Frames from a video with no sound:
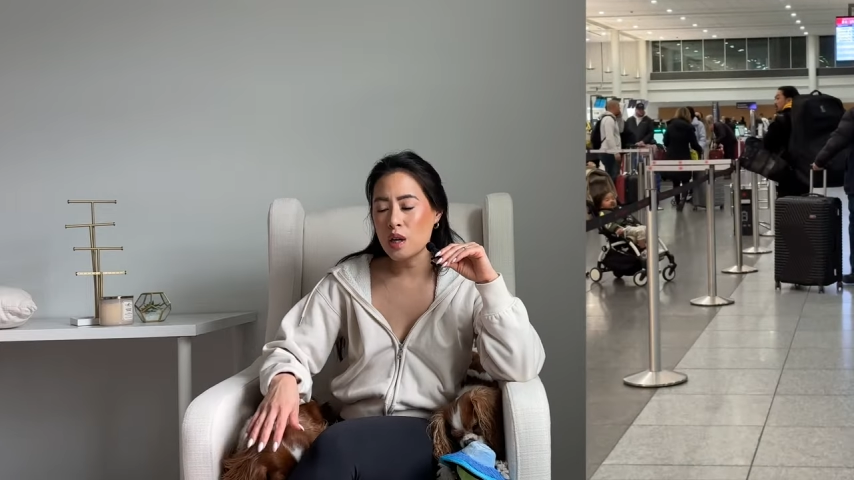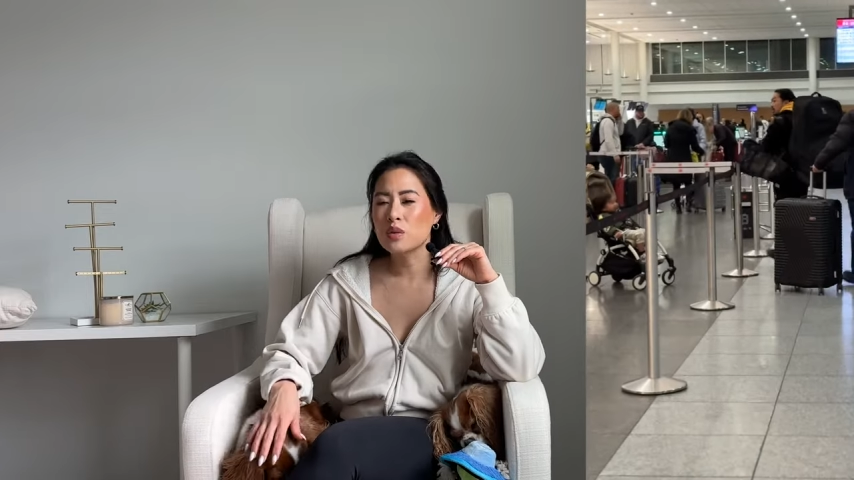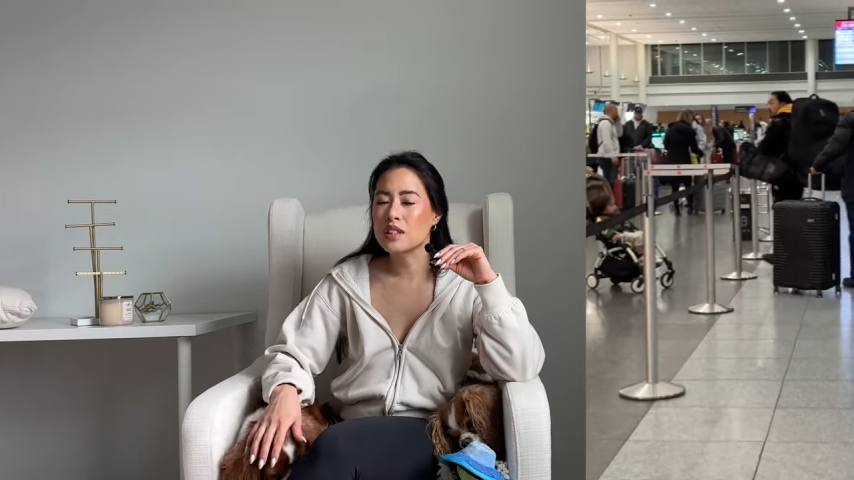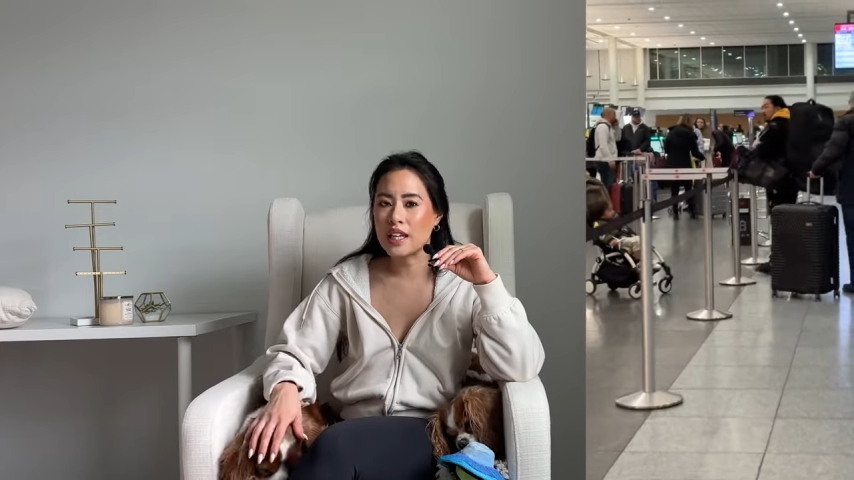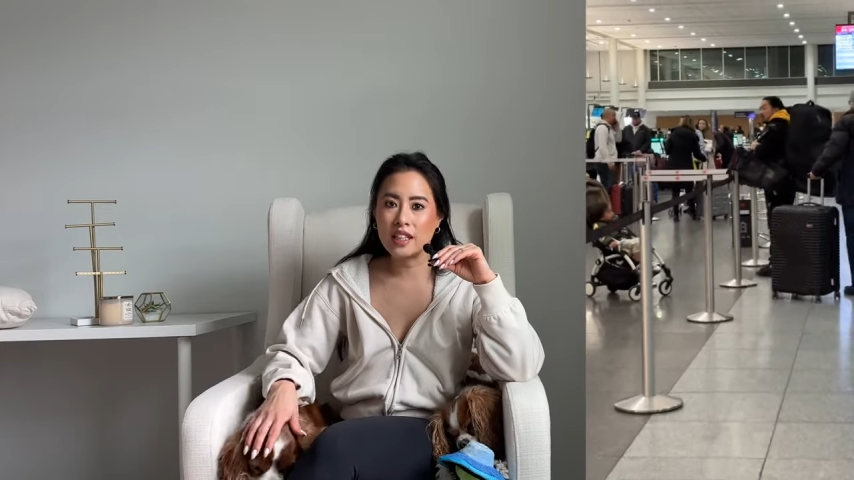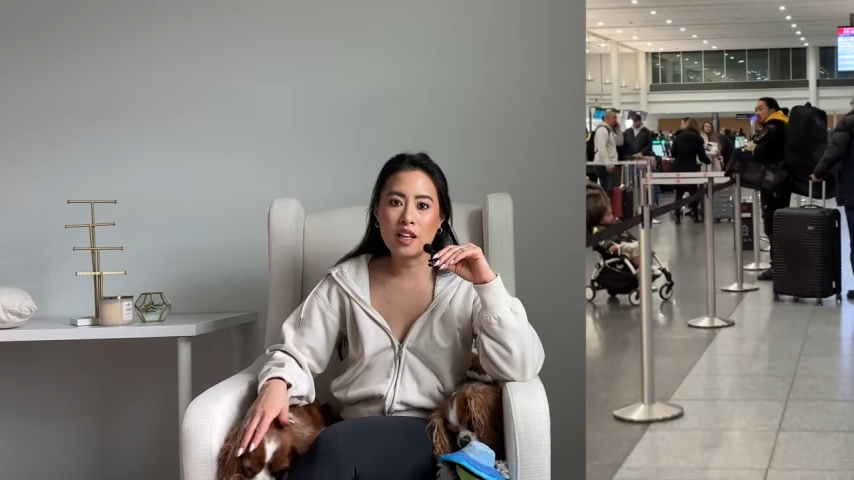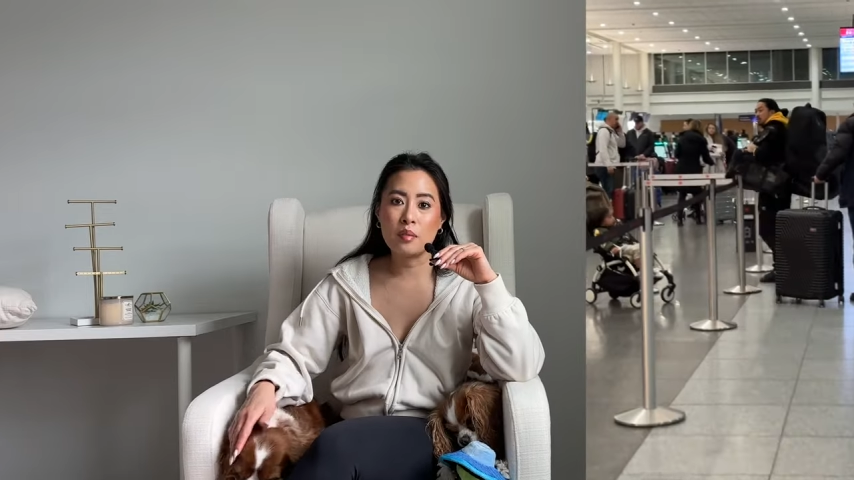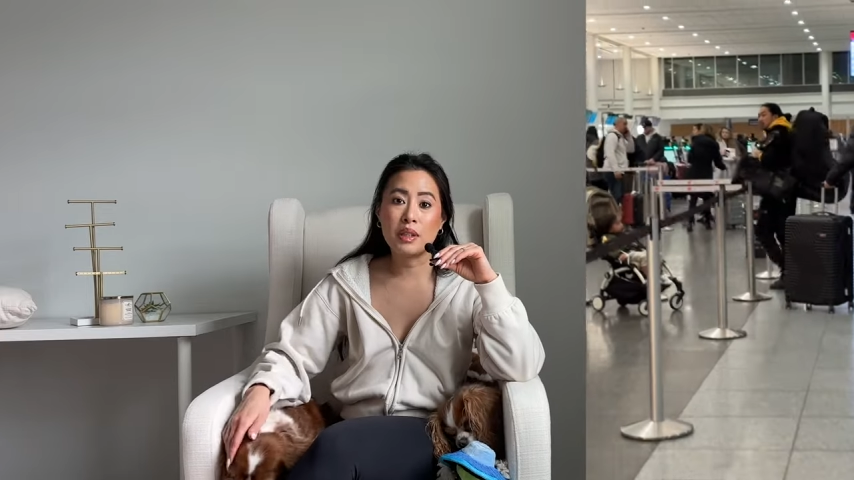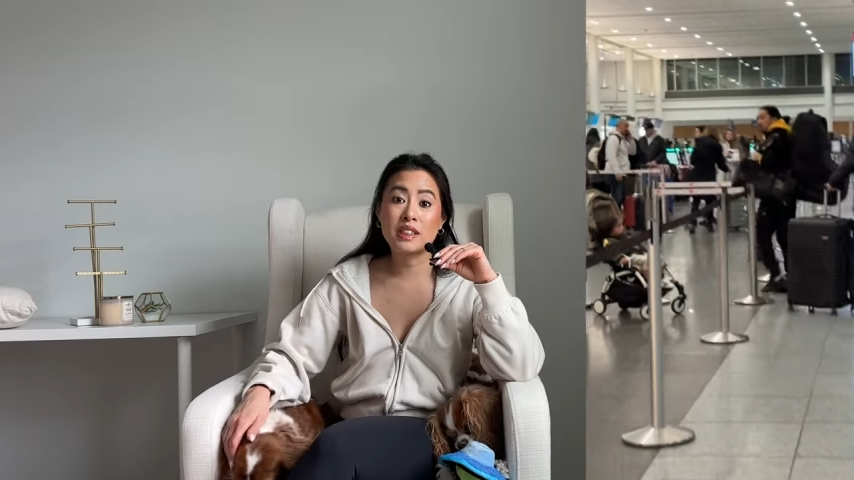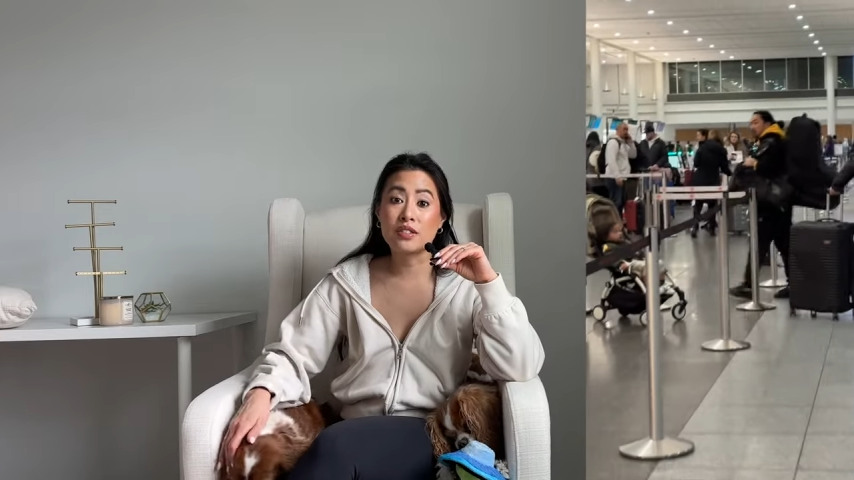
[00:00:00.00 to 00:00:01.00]
it was getting a
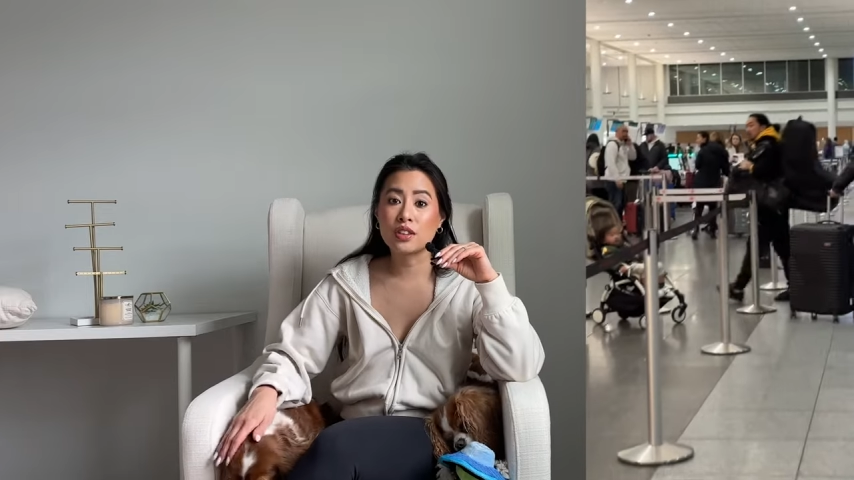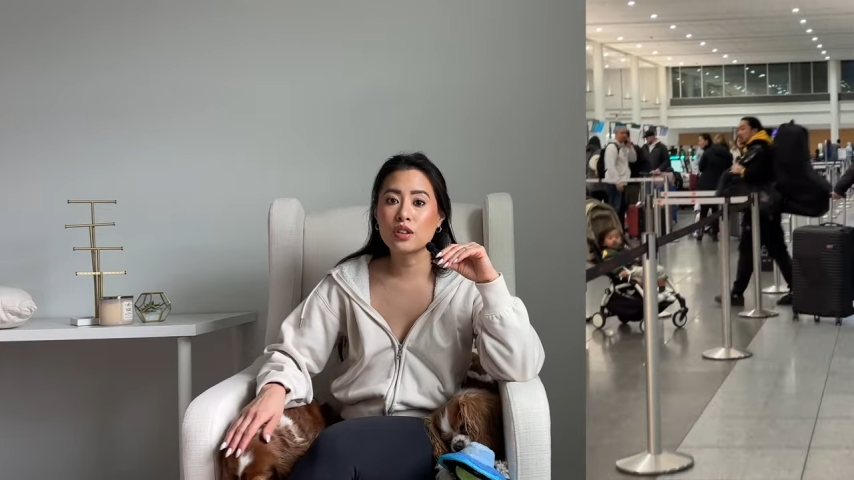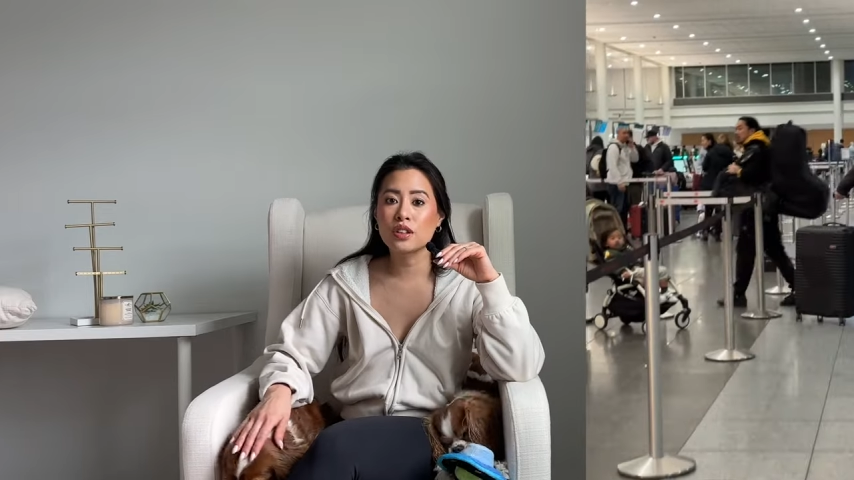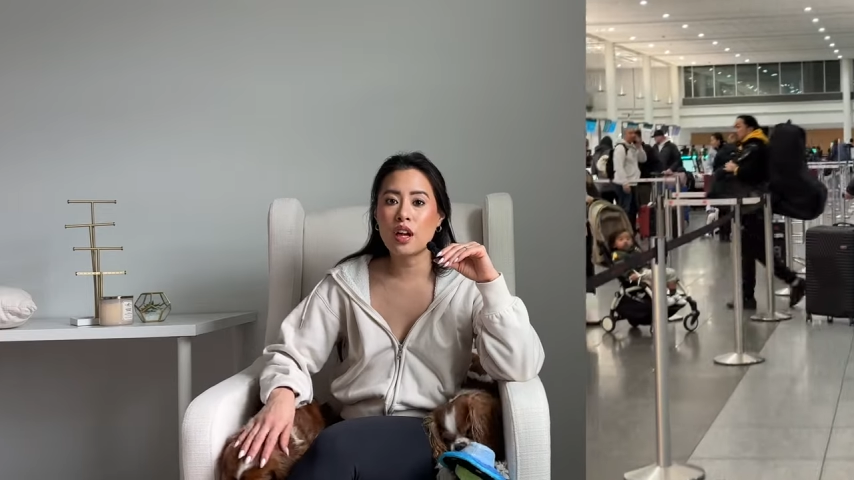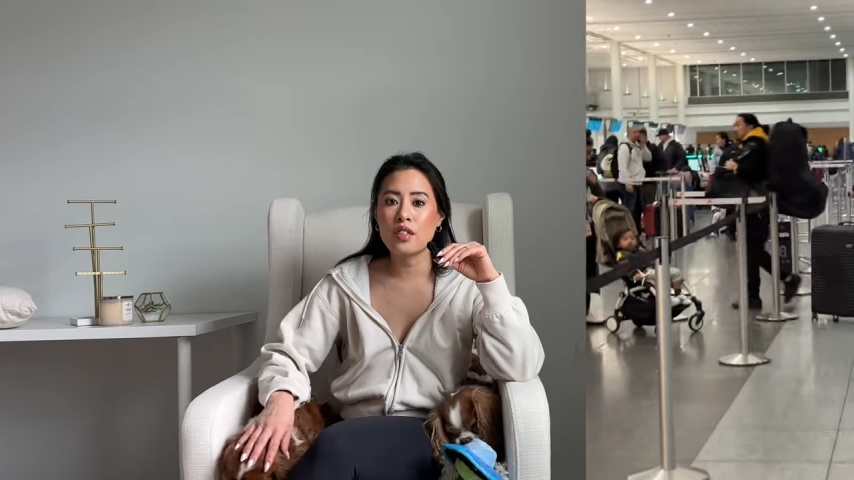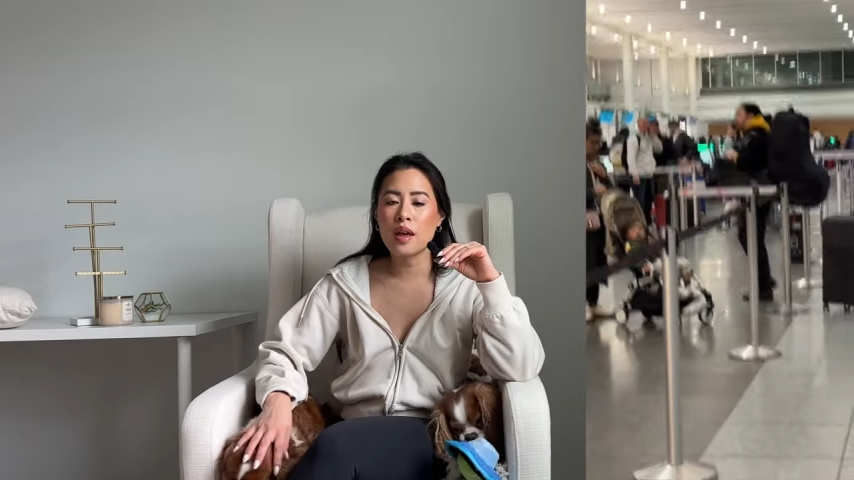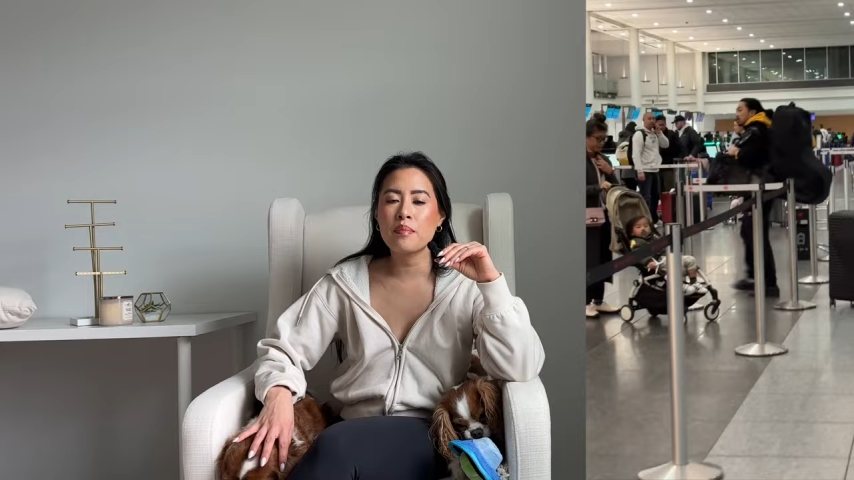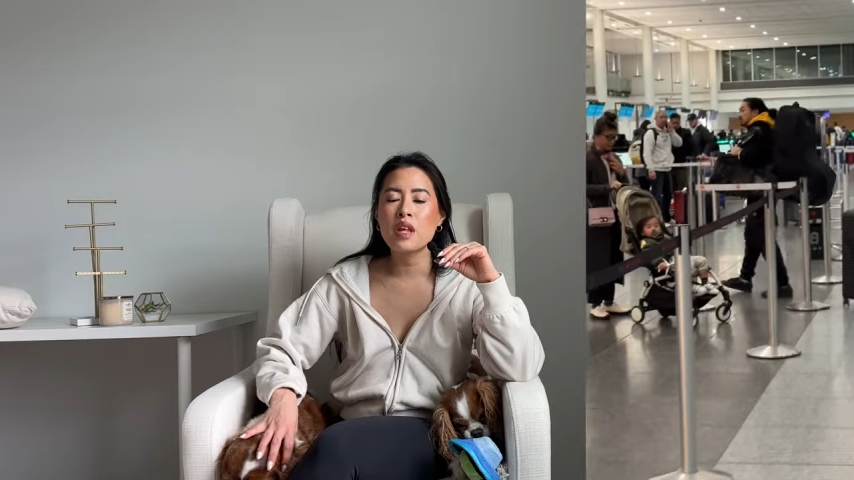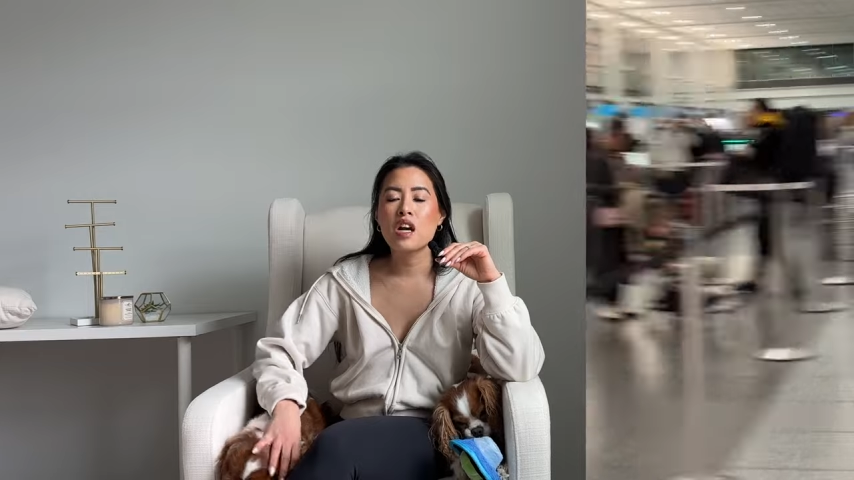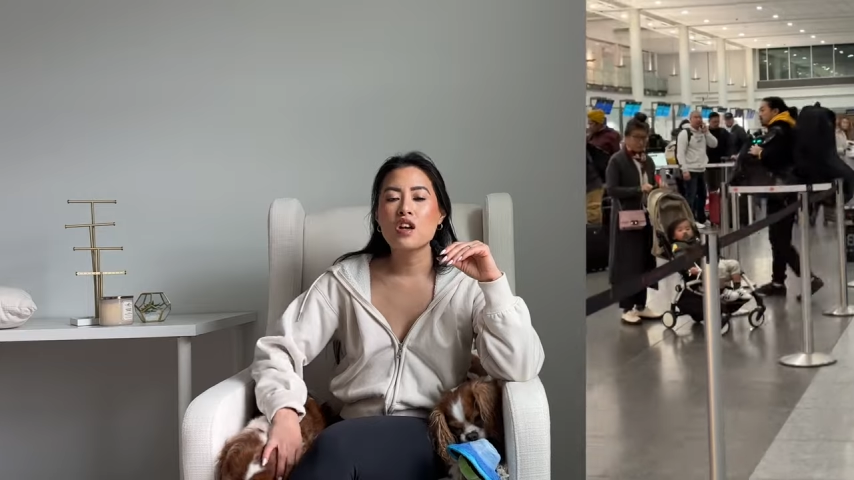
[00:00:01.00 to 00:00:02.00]
bit difficult on them.